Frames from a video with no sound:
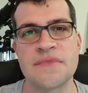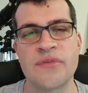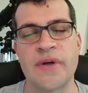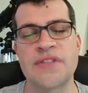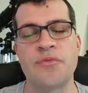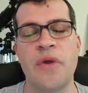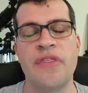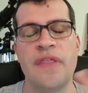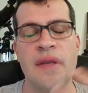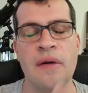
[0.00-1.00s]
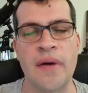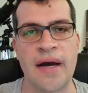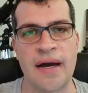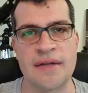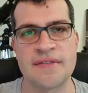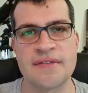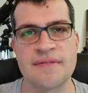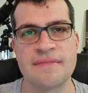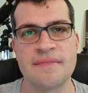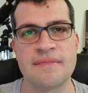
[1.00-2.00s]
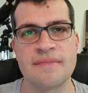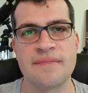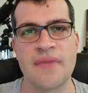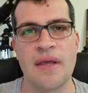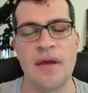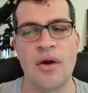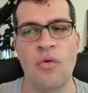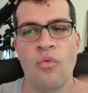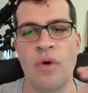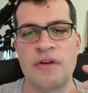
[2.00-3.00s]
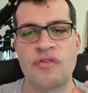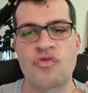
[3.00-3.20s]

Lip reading: What's within our hearts? What